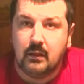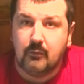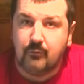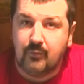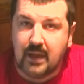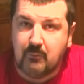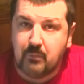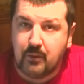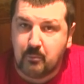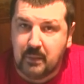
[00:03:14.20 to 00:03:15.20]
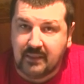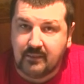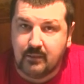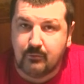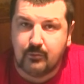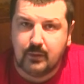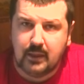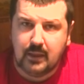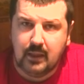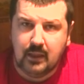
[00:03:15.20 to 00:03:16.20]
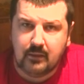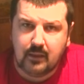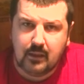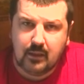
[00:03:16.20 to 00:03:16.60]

fan perspective, and